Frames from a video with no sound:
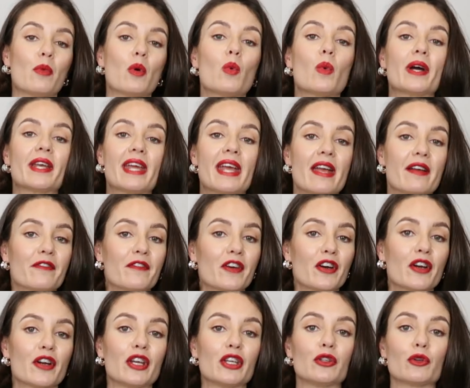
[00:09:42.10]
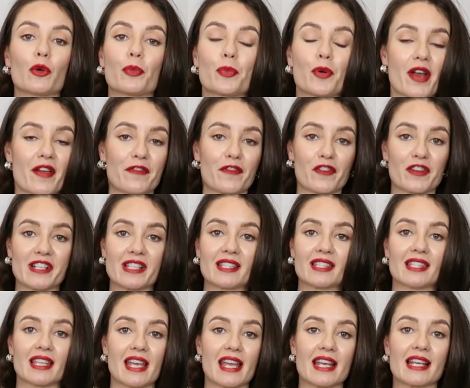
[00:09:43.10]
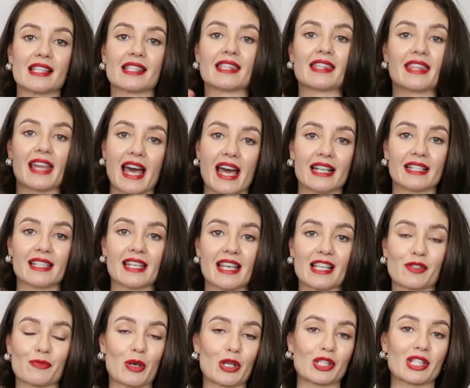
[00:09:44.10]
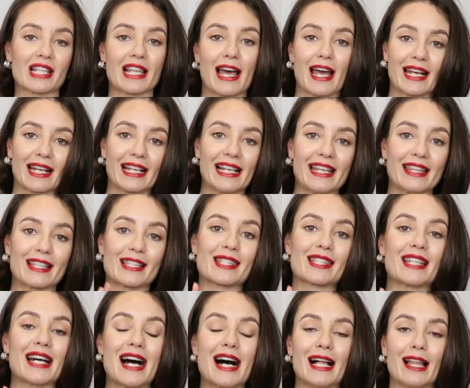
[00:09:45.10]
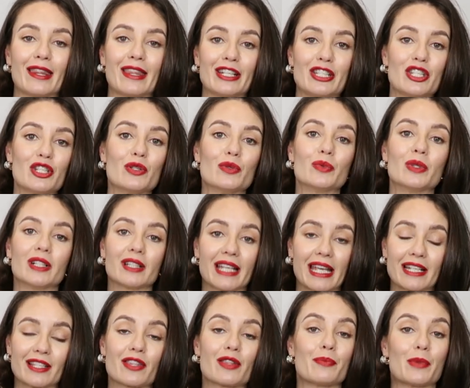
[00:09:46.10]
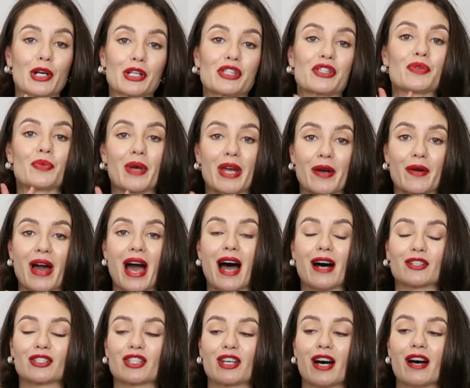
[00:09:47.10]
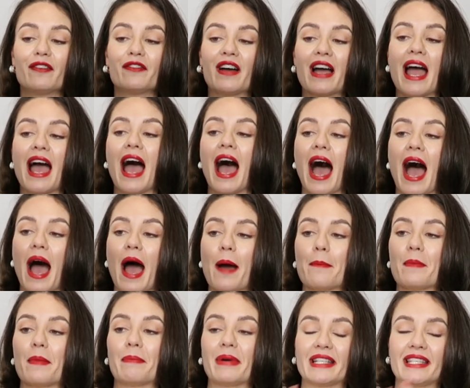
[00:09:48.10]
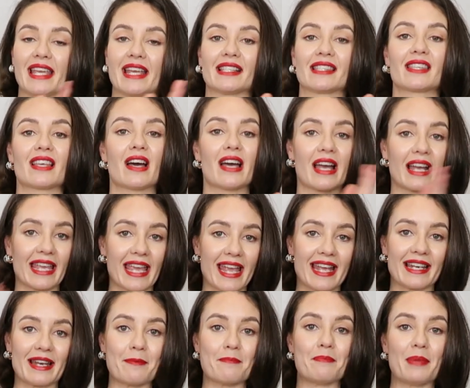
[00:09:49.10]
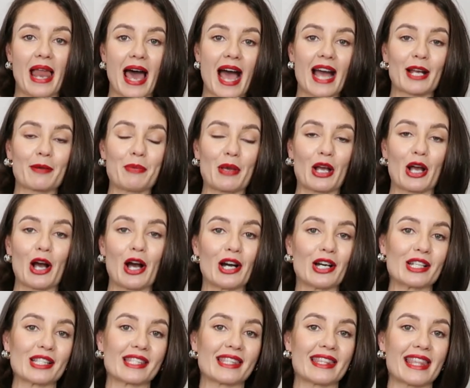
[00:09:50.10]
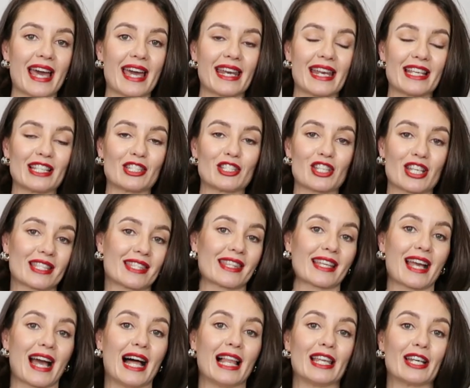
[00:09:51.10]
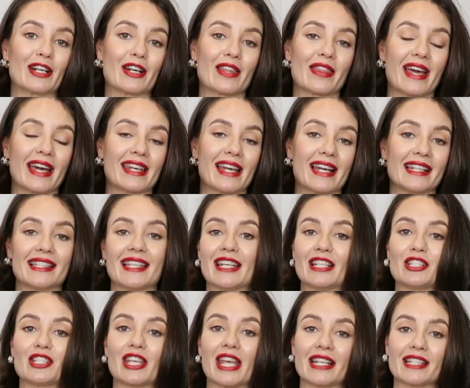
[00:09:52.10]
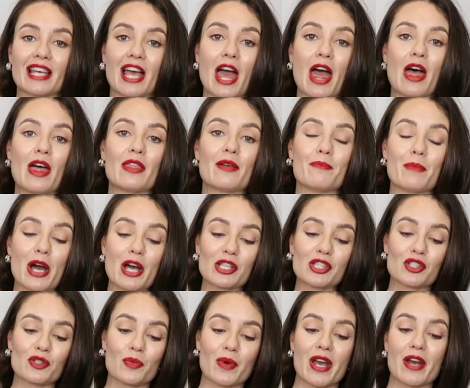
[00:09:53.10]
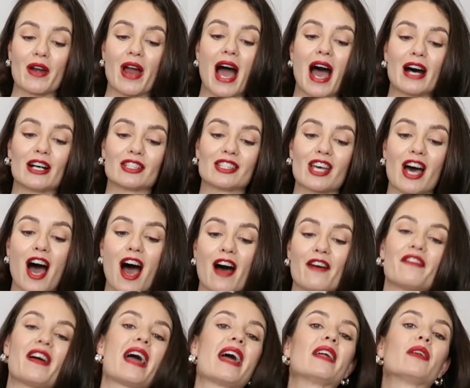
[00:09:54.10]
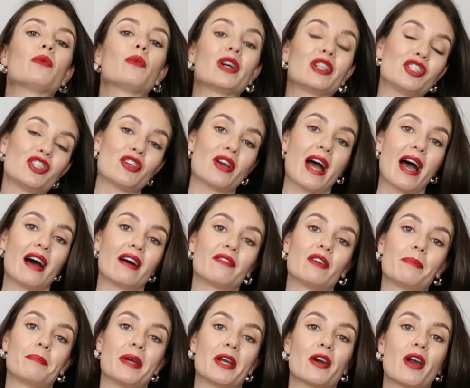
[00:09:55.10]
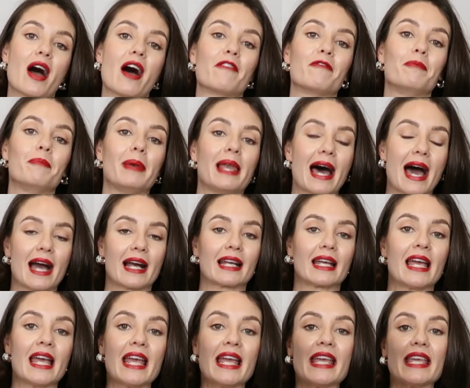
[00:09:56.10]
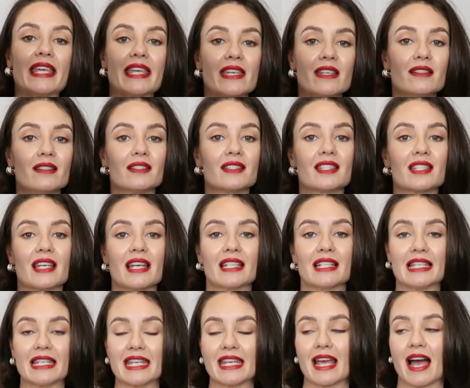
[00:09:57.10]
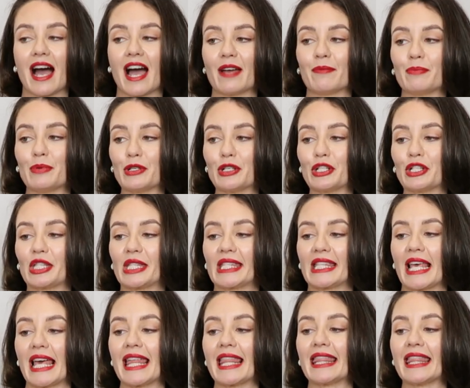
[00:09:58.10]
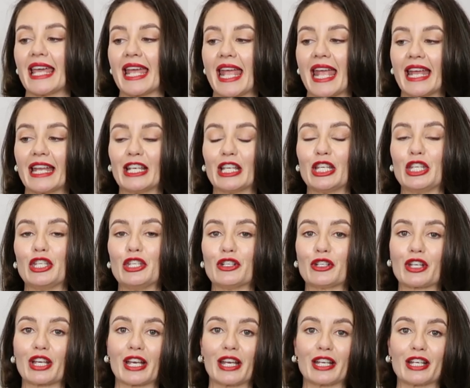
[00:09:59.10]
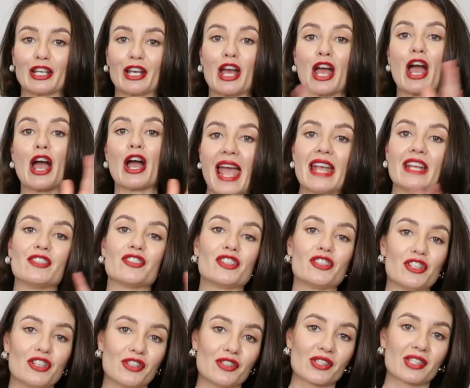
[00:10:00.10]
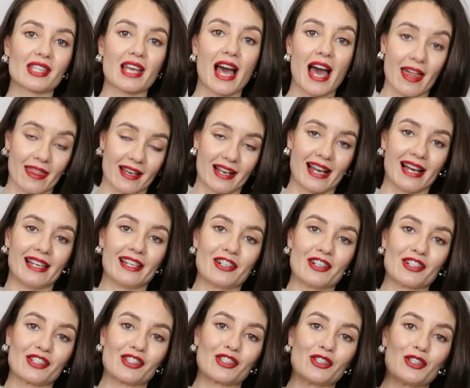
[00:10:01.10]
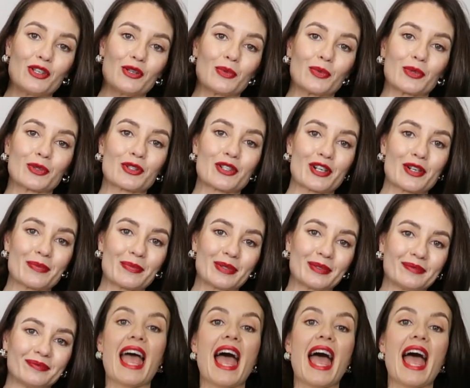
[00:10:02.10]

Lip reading: Whatever your preference is, that is most likely the style that you will get the most wear out of. But yes, again black, because that is just the color that I tend to get the most wear out of. And once you have a pair of black heeled knee-high boots, then you can introduce other colors to your wardrobe.